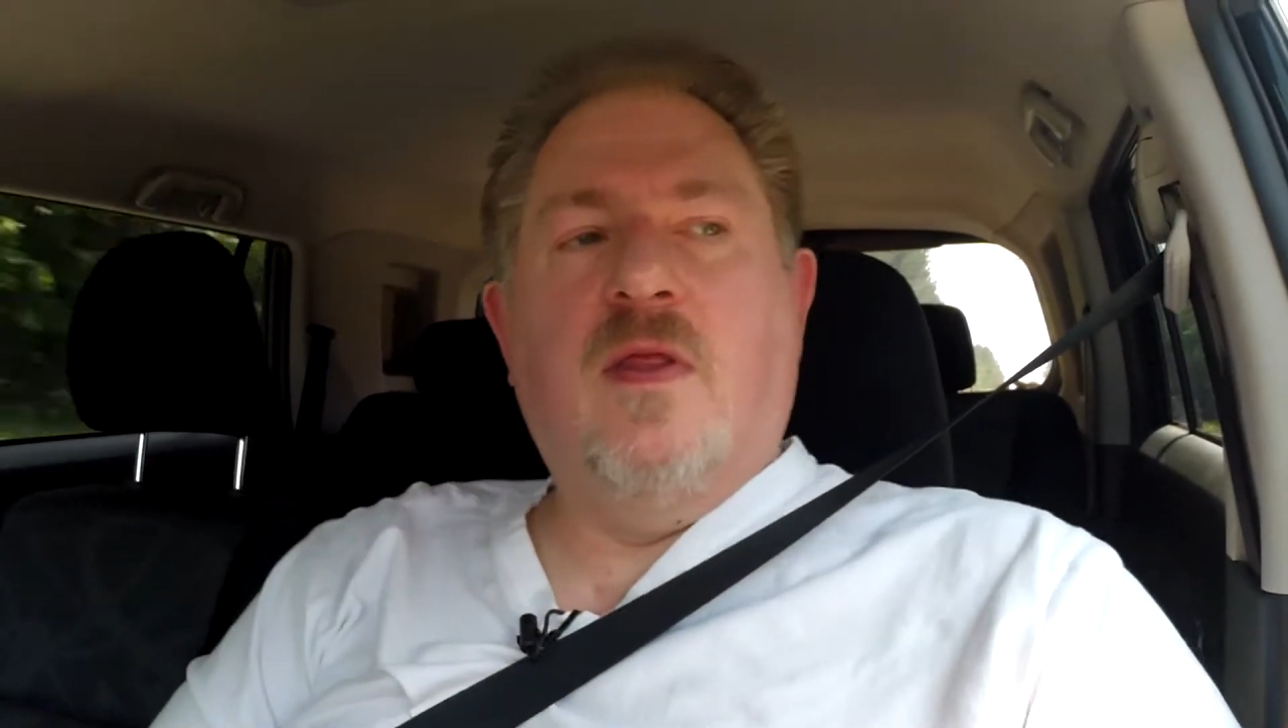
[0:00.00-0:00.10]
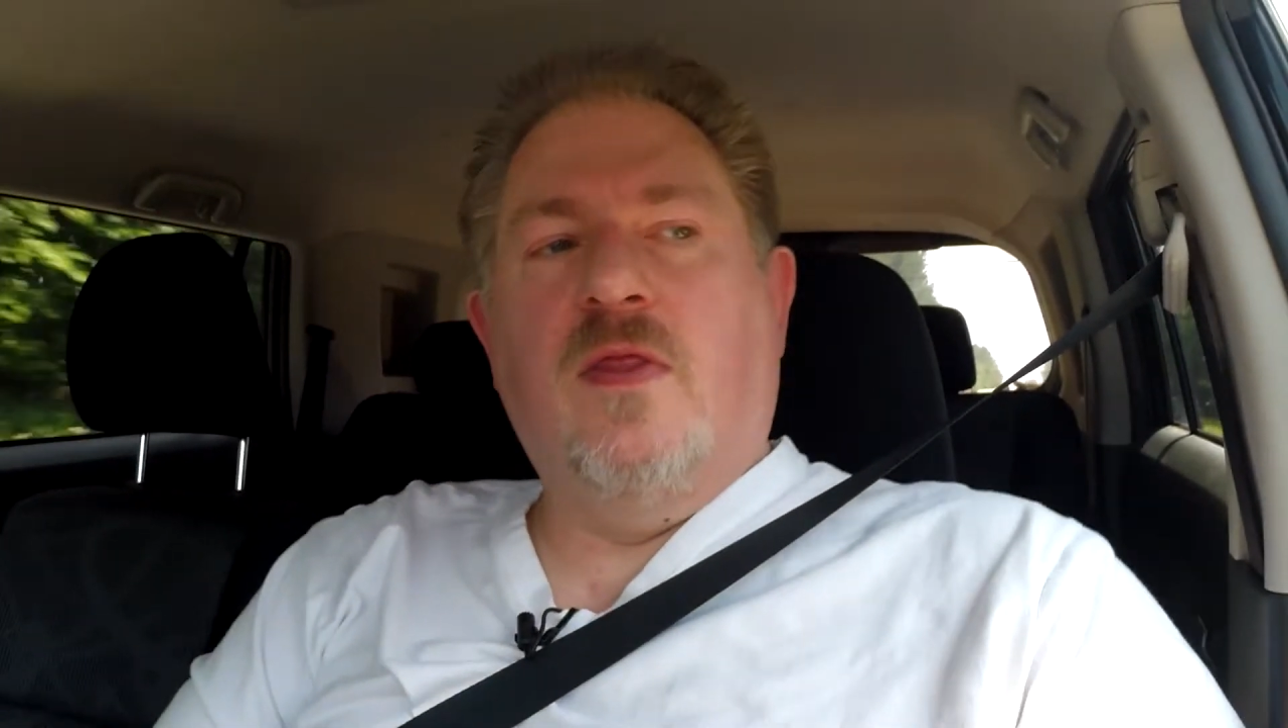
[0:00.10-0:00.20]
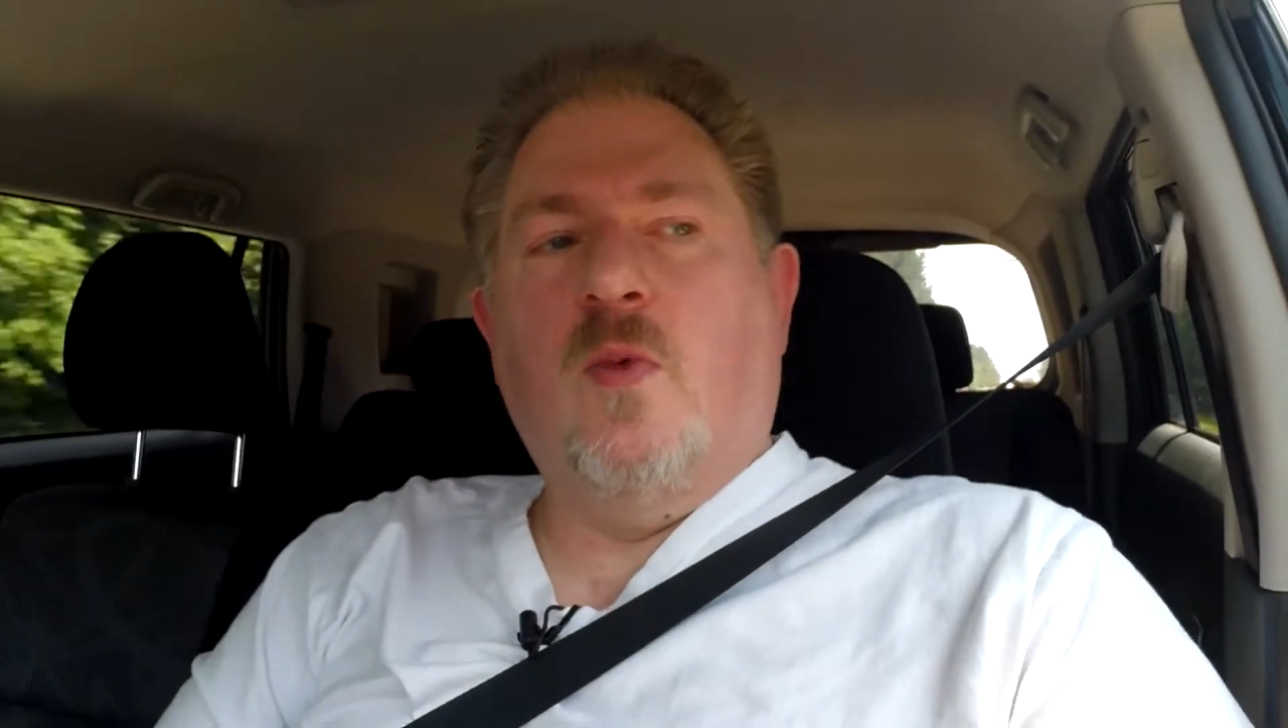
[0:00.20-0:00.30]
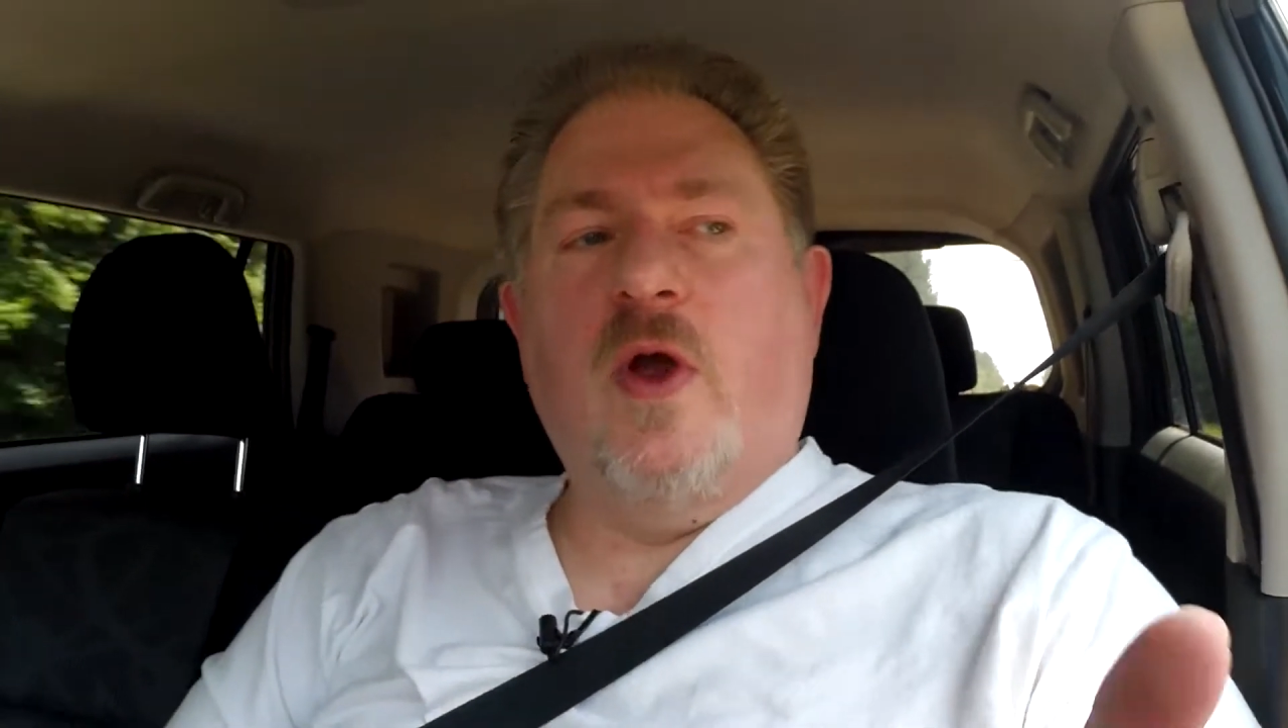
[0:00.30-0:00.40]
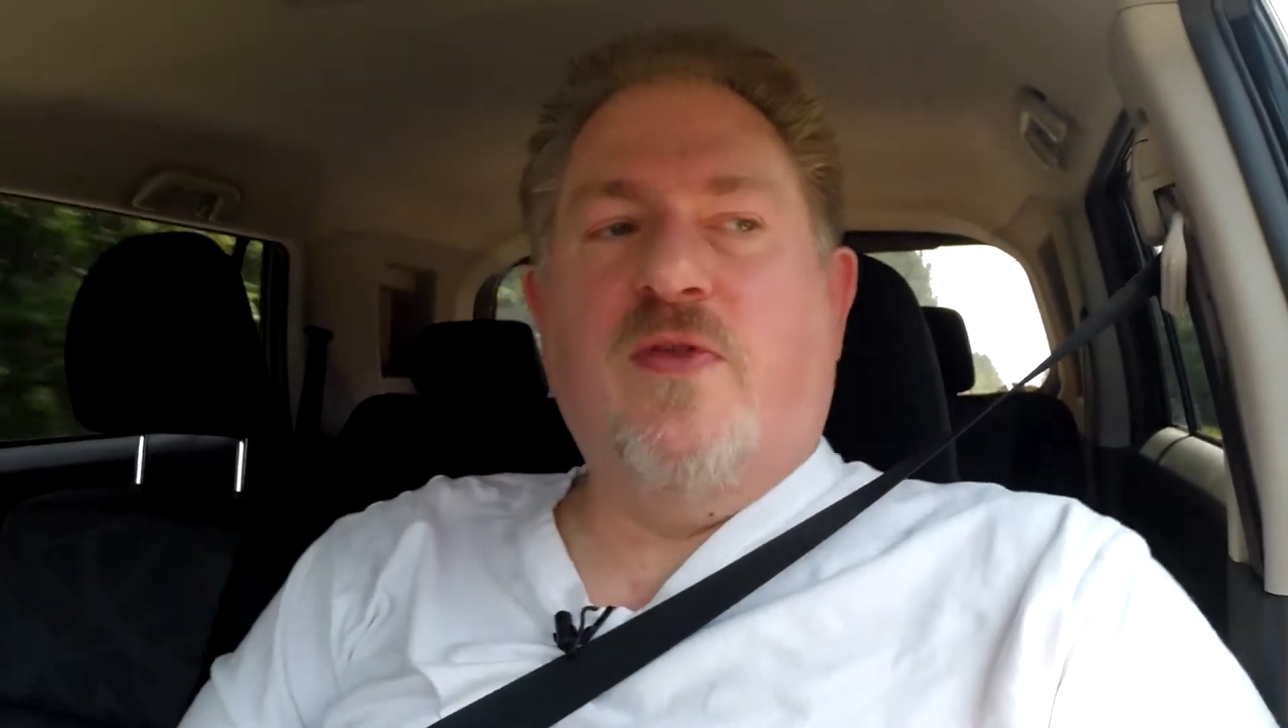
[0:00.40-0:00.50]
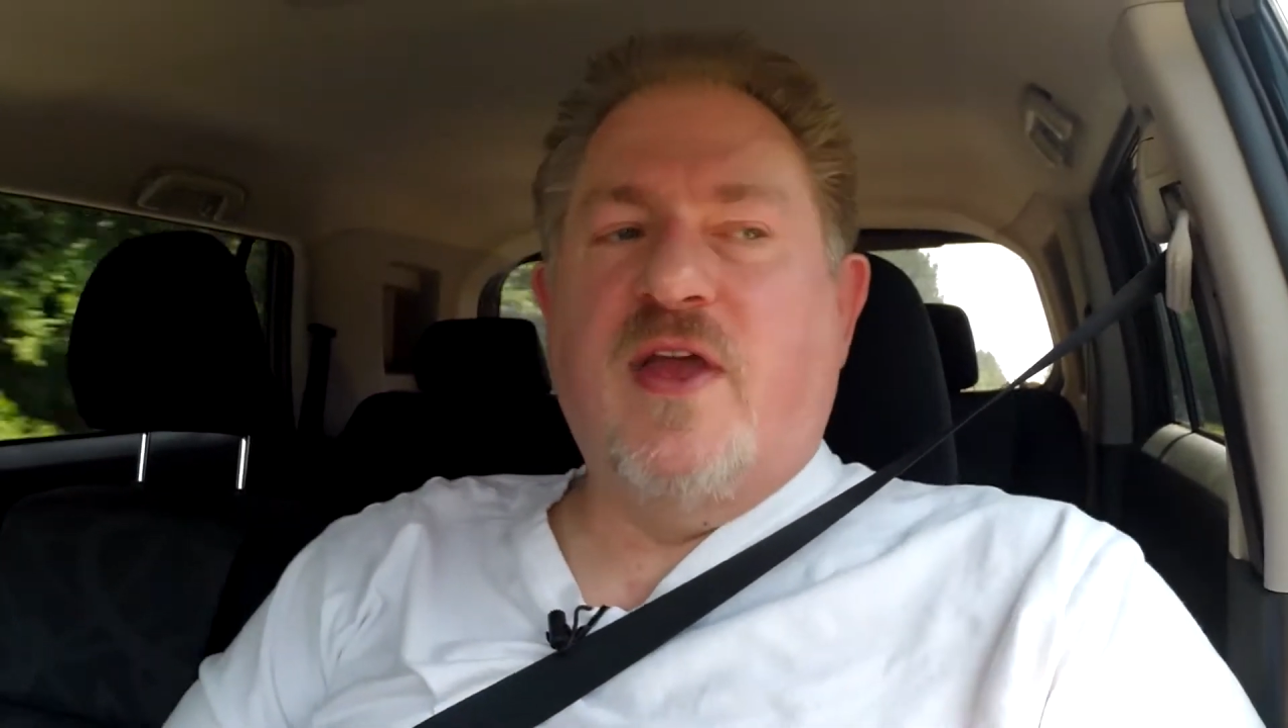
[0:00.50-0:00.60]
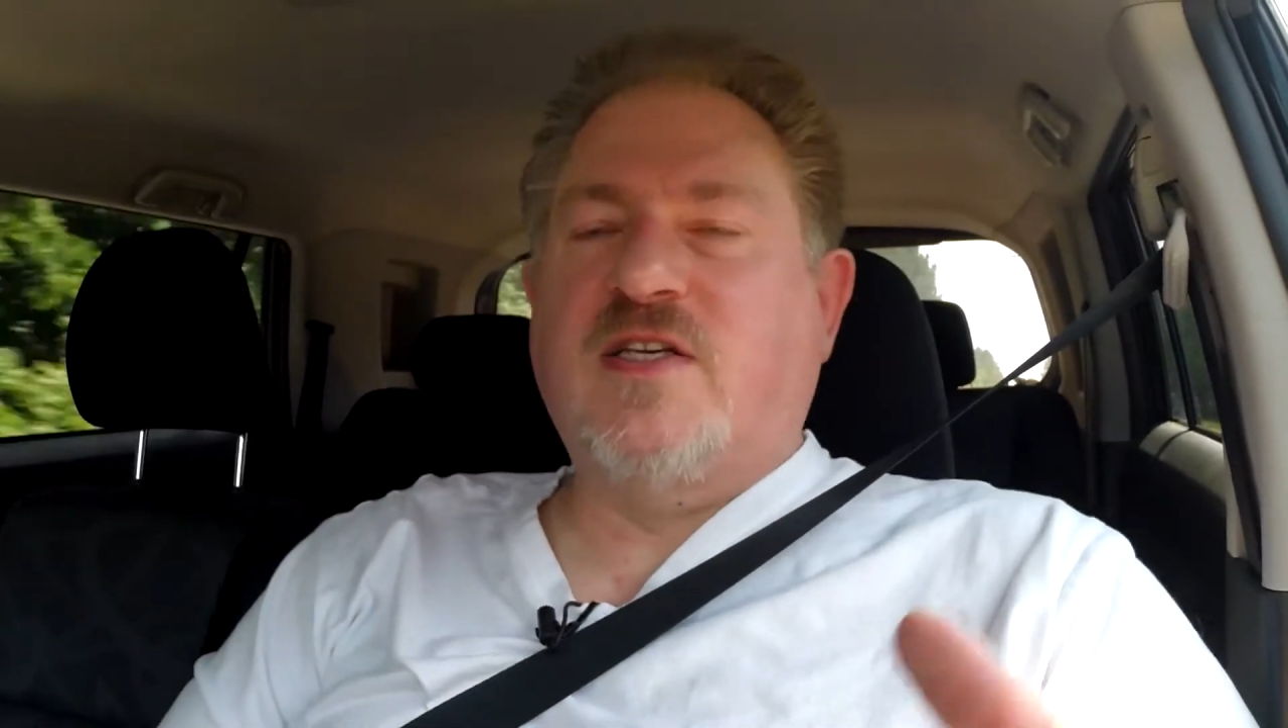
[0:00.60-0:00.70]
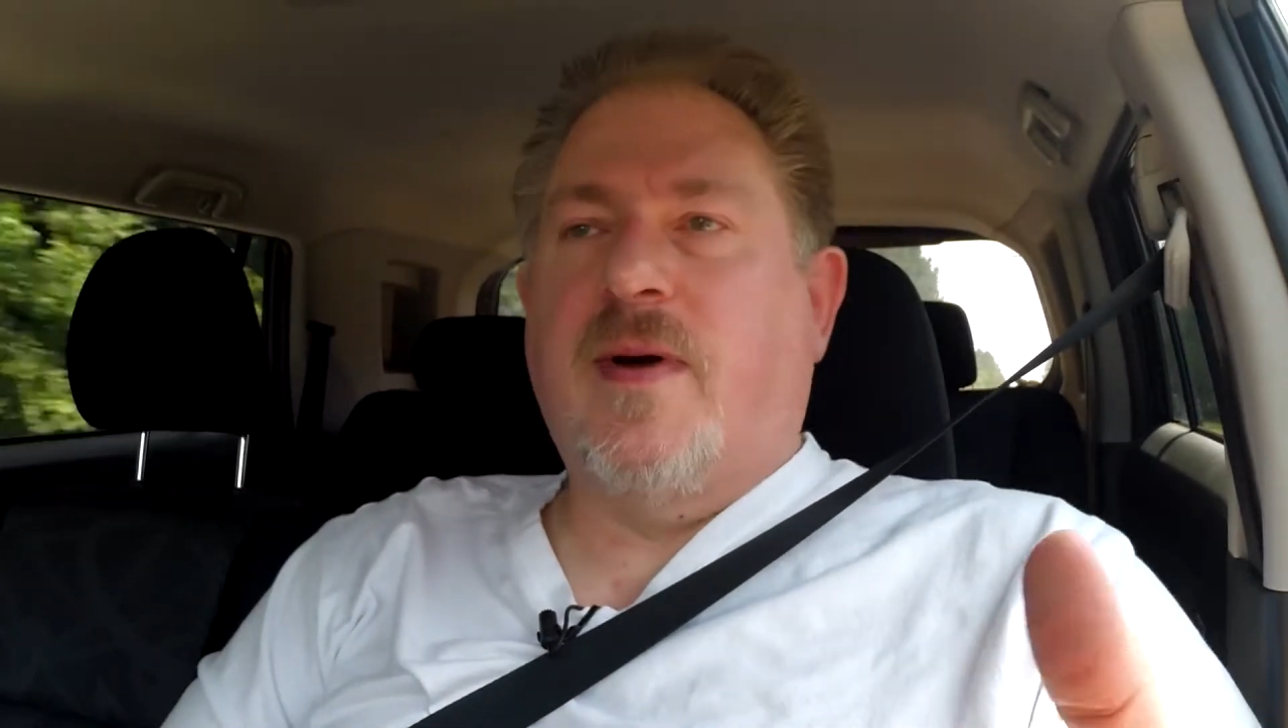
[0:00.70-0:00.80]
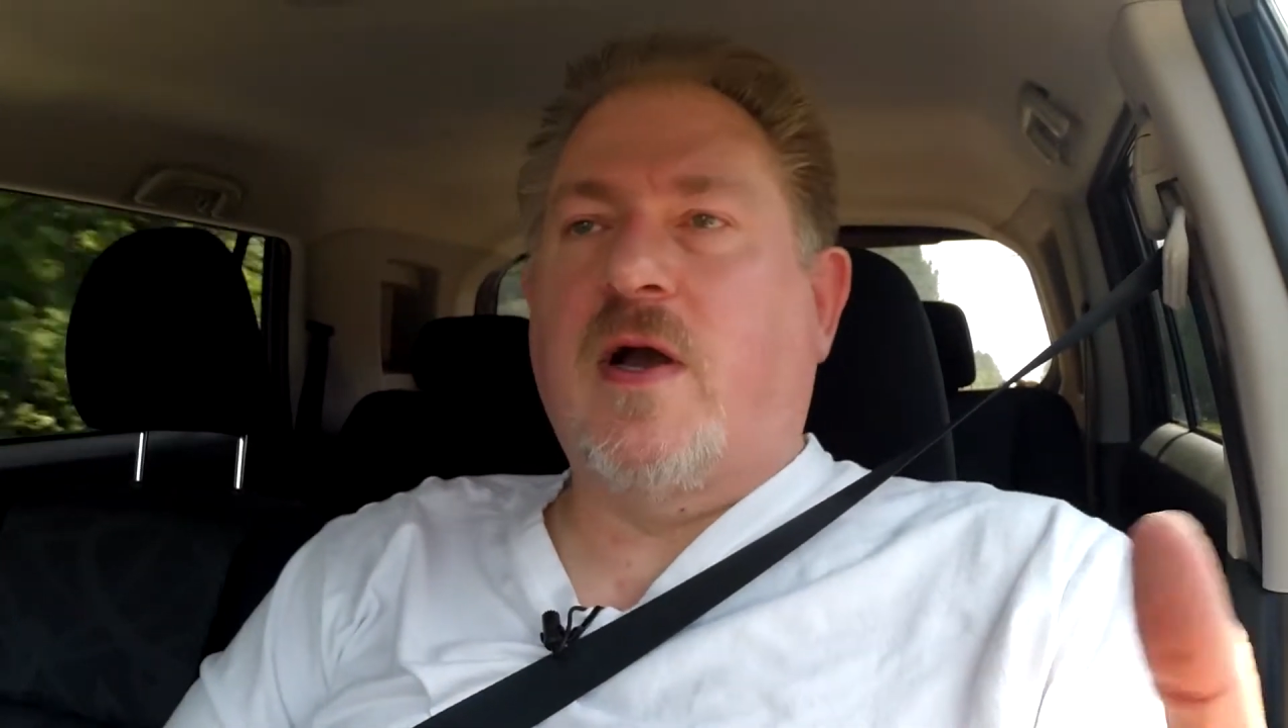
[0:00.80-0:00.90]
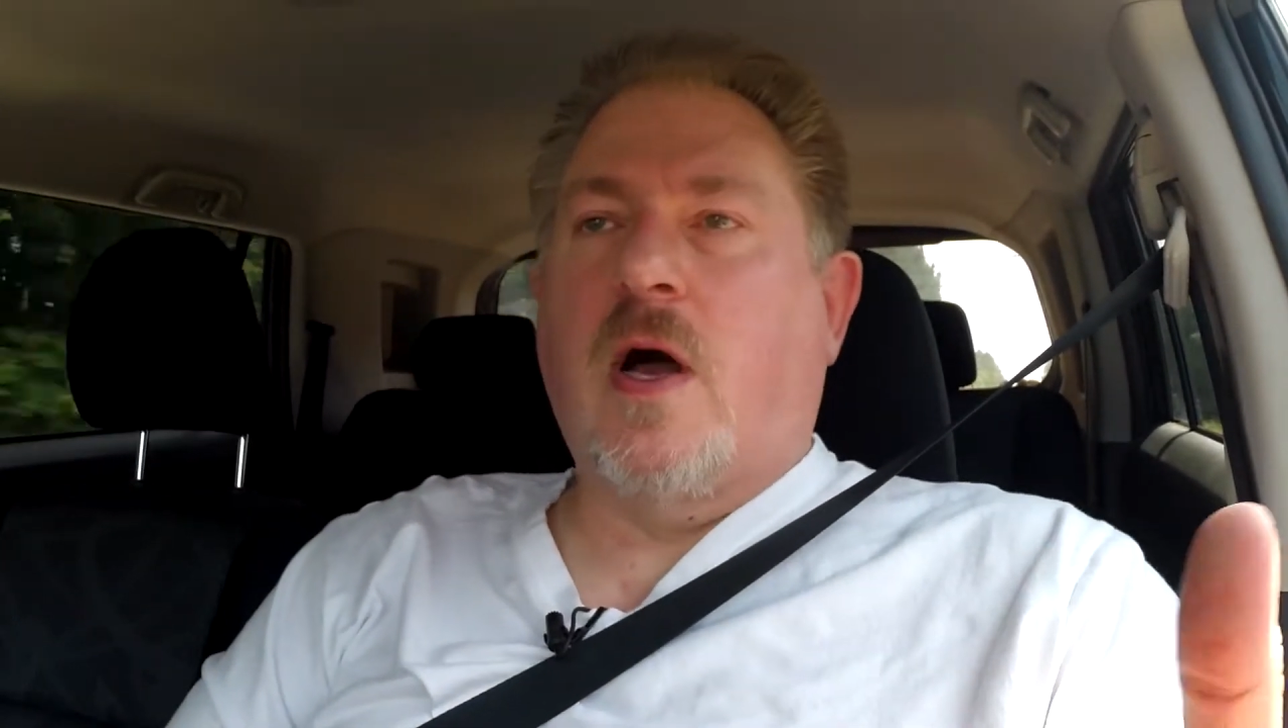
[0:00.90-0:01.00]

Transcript: The weird things about